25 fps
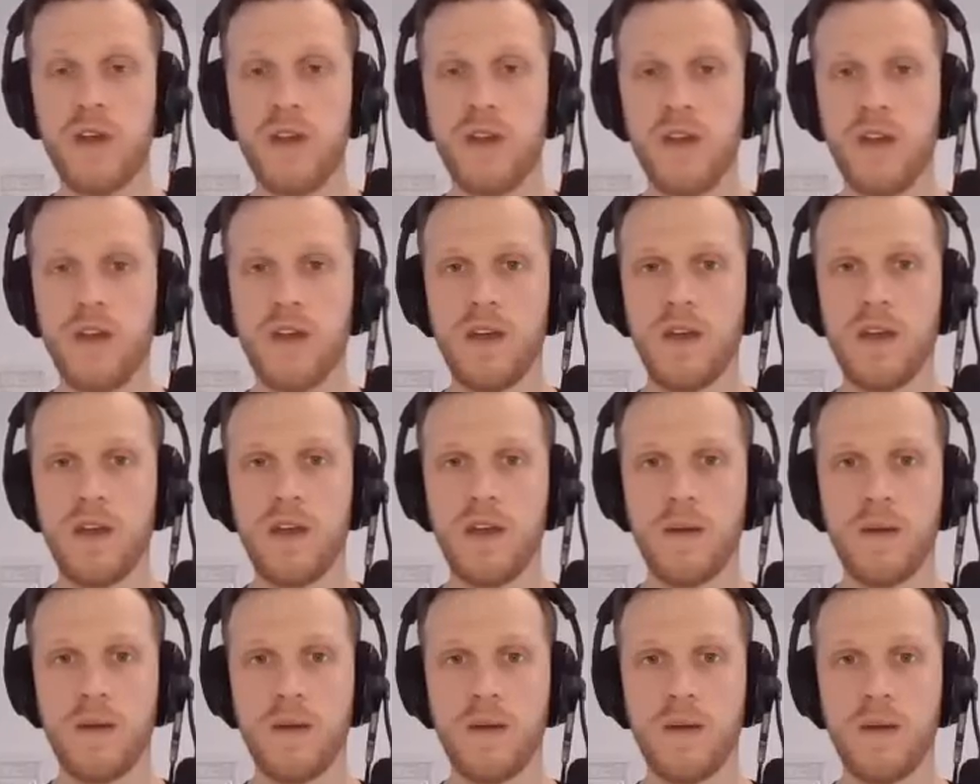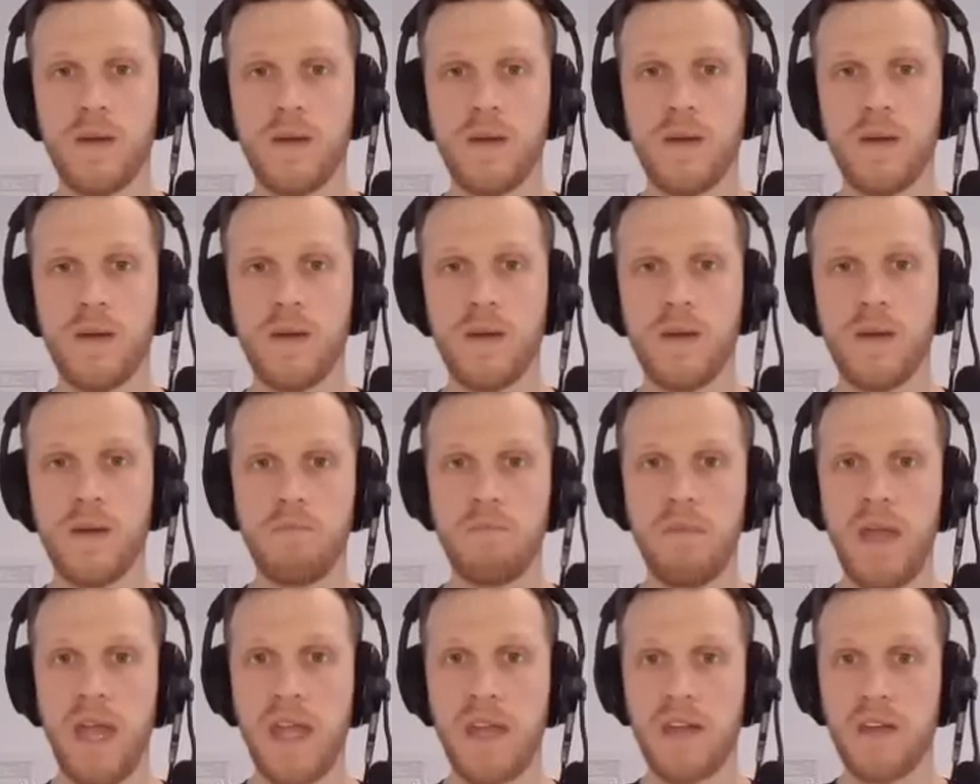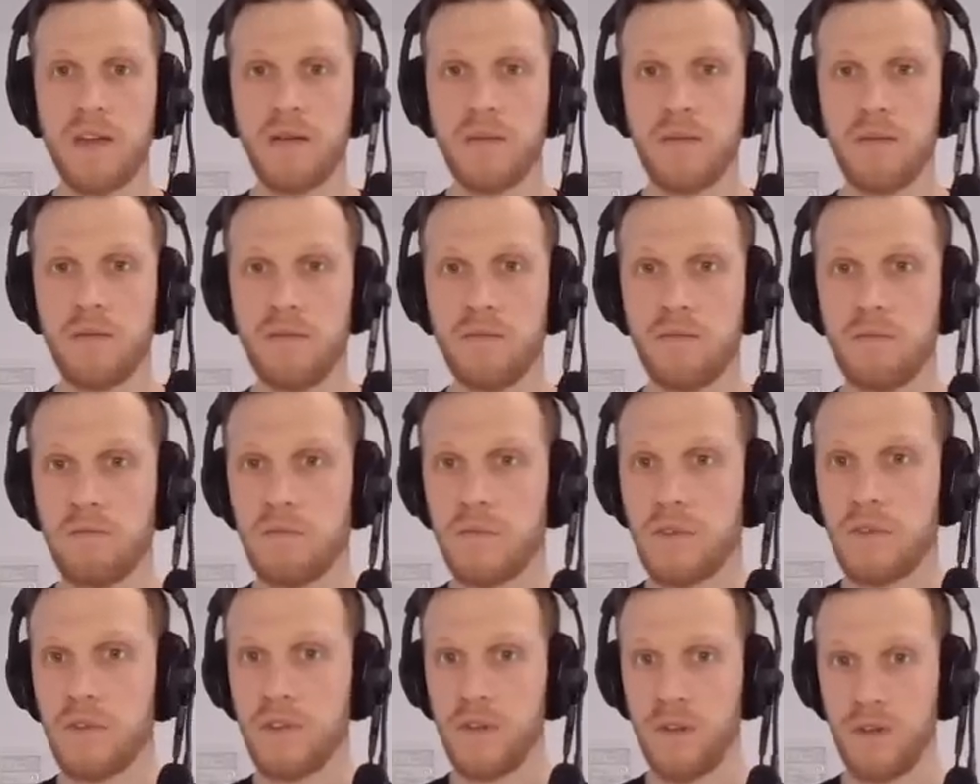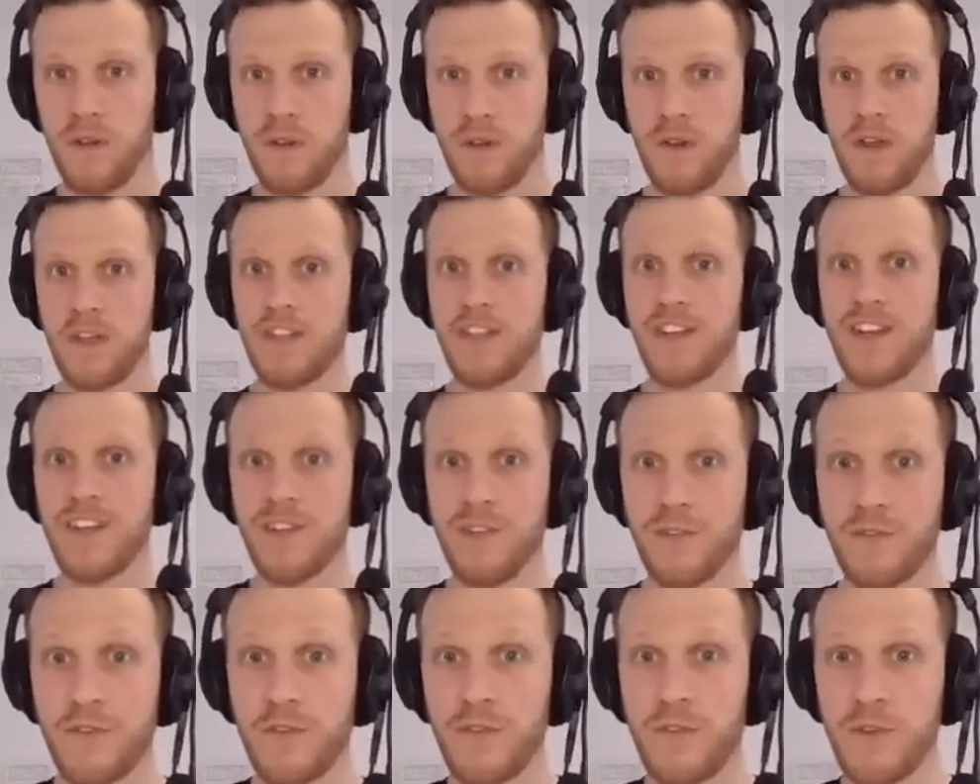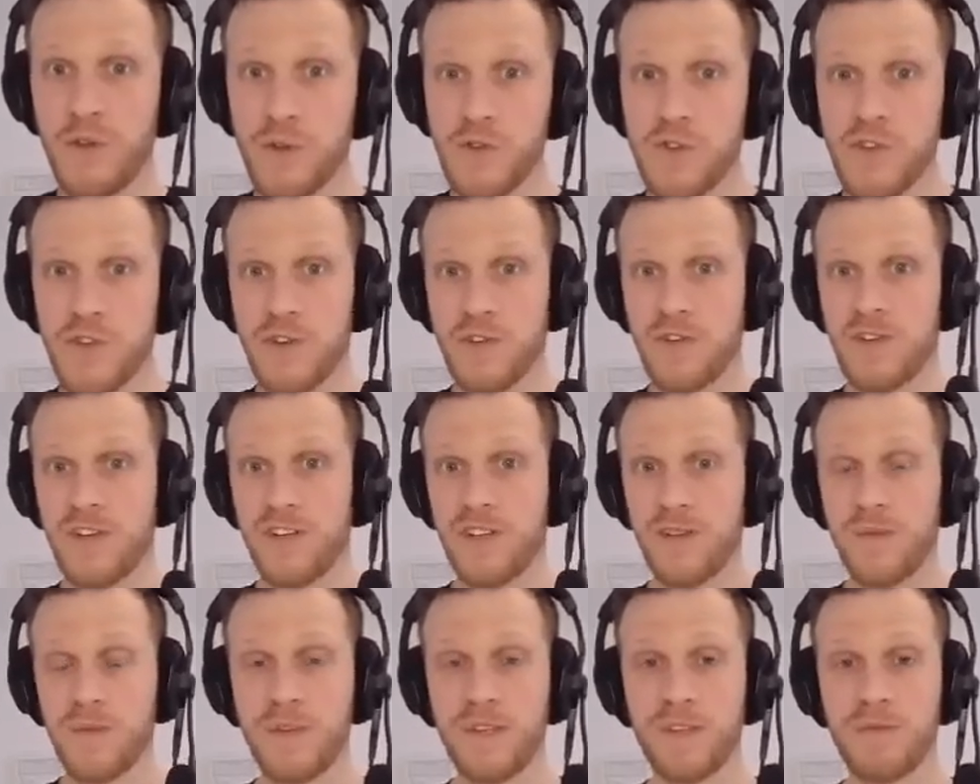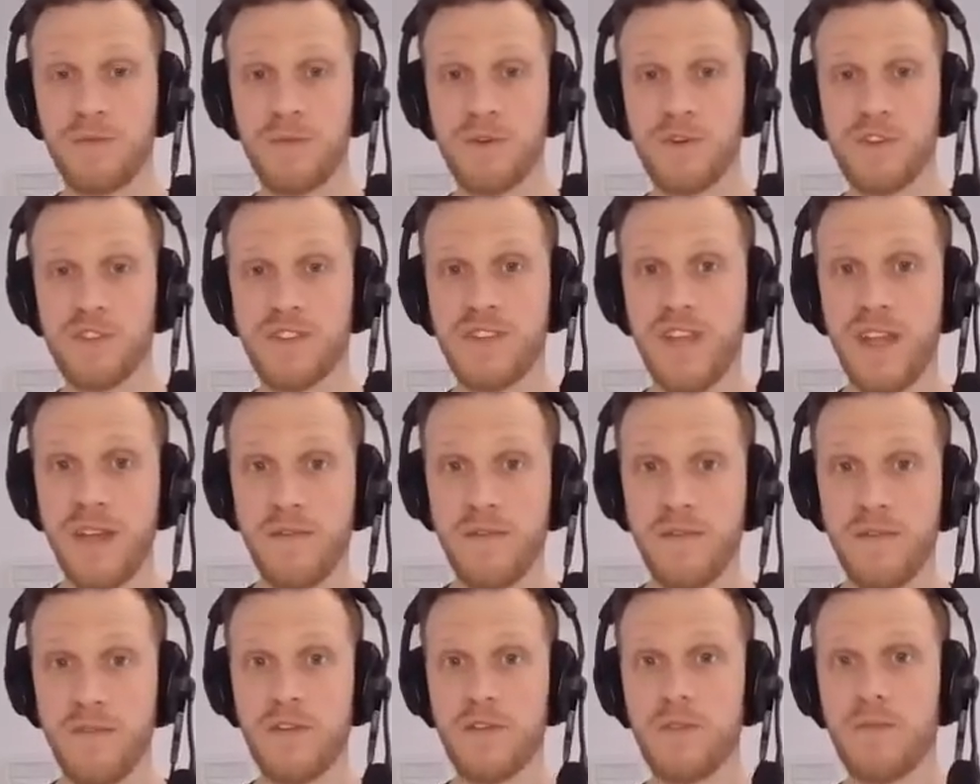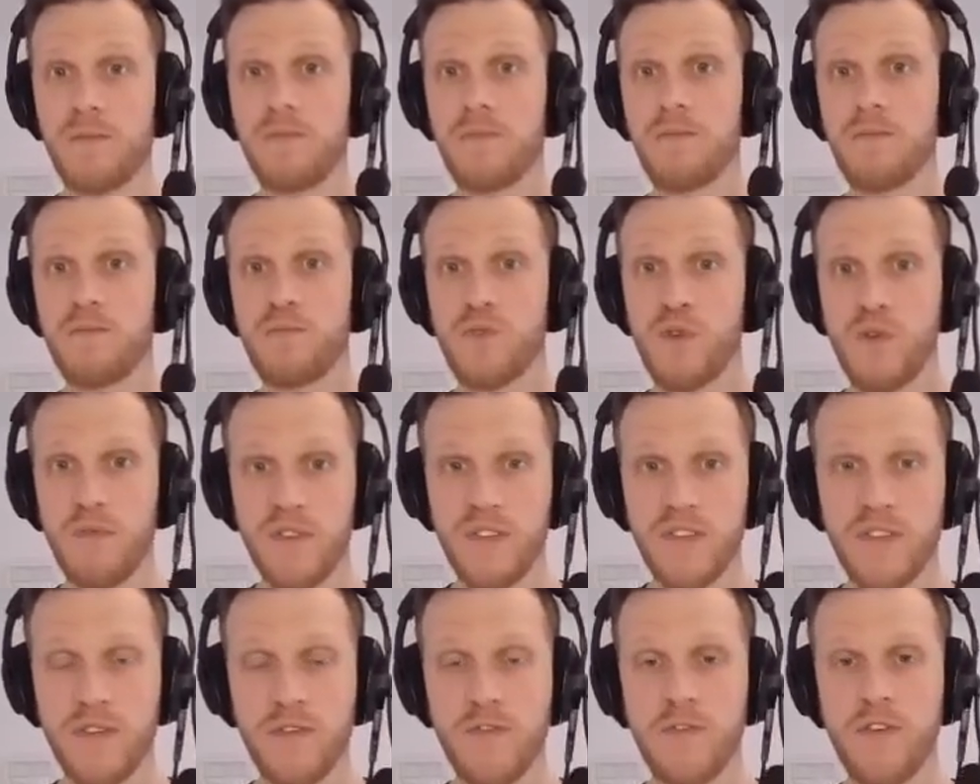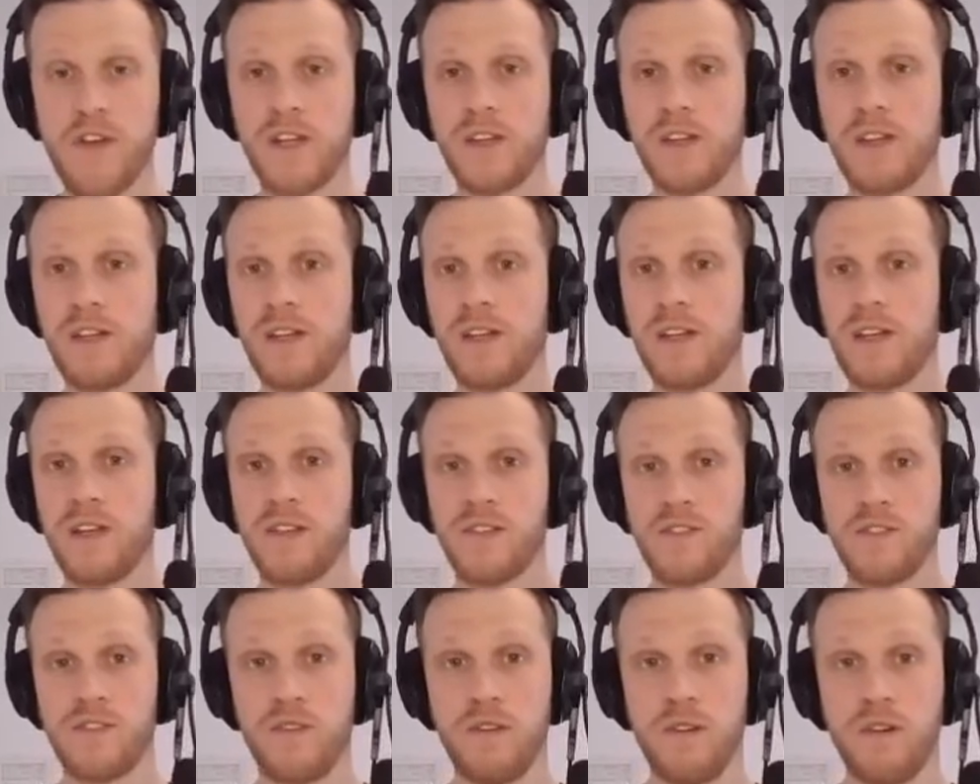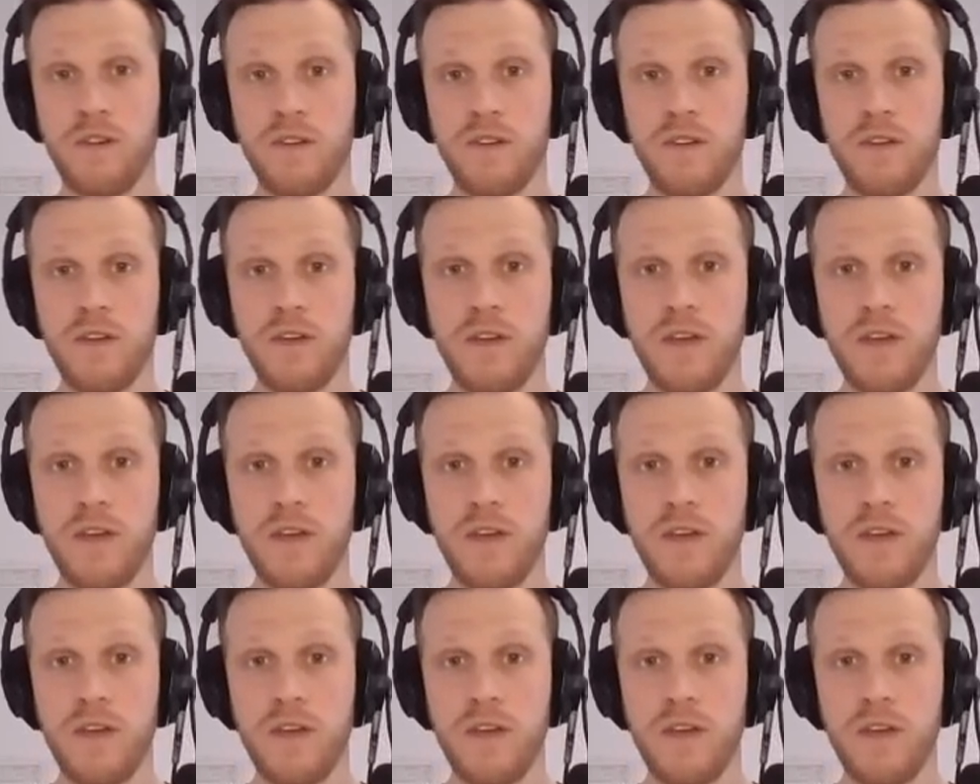um, make the internet of the future a little bit more safer, privacy friendly, and so on.